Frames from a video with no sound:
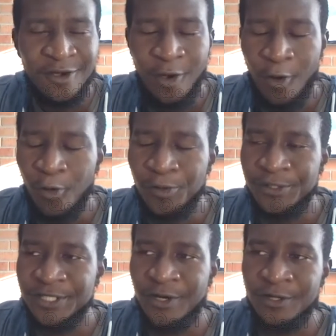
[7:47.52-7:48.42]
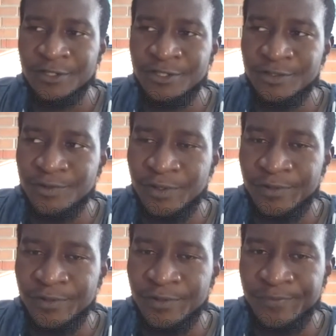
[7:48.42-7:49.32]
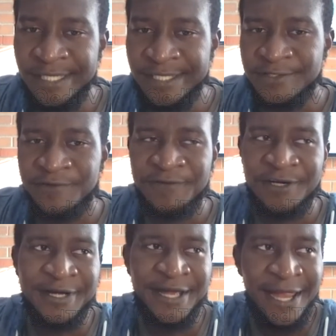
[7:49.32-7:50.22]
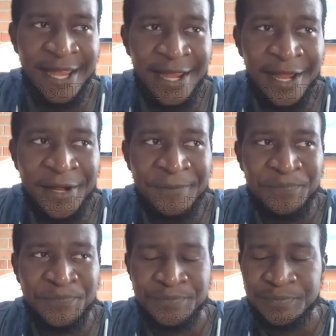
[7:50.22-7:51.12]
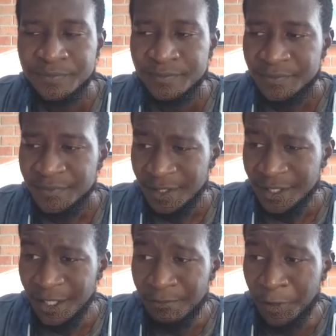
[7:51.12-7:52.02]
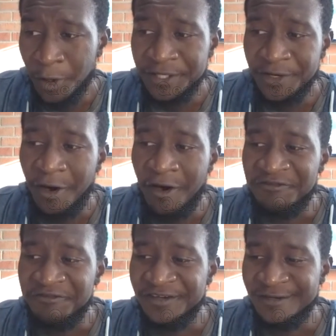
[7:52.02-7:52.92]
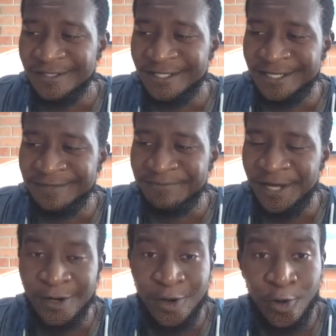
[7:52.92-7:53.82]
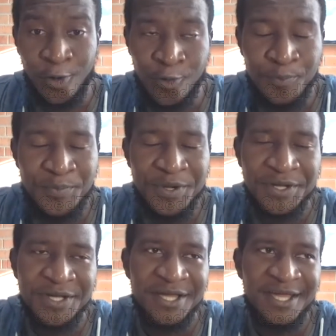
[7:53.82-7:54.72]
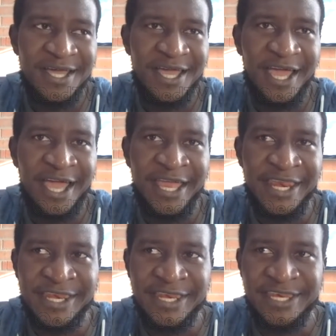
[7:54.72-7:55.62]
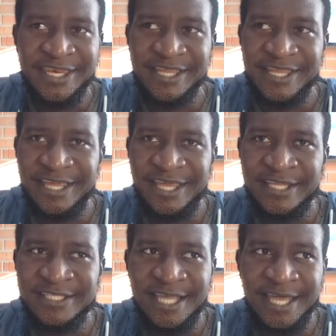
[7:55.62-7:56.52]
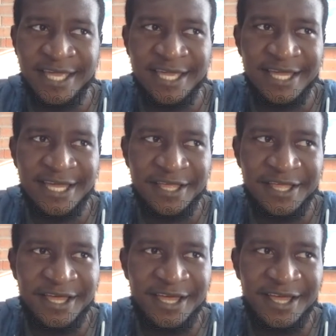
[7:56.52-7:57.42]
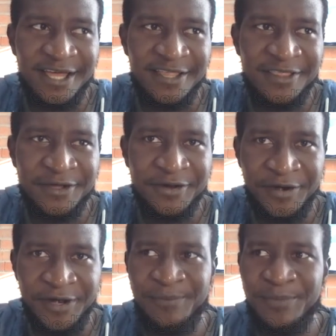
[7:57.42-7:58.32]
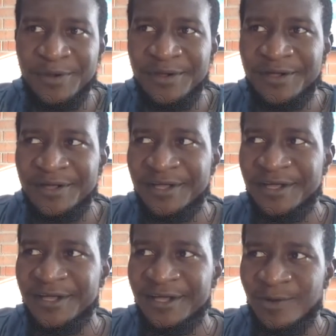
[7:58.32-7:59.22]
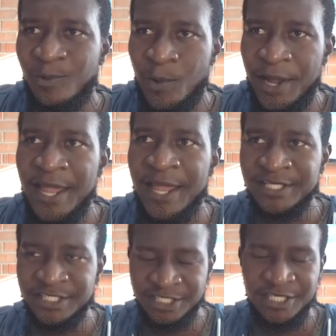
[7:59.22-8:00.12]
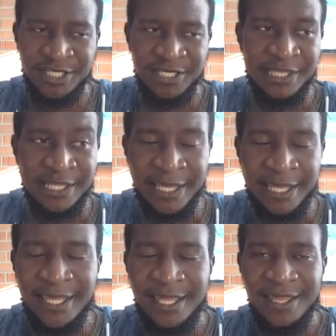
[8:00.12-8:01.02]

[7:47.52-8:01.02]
holding on to a piece of her hair, gotten off her comb. And it's like the crib where she lay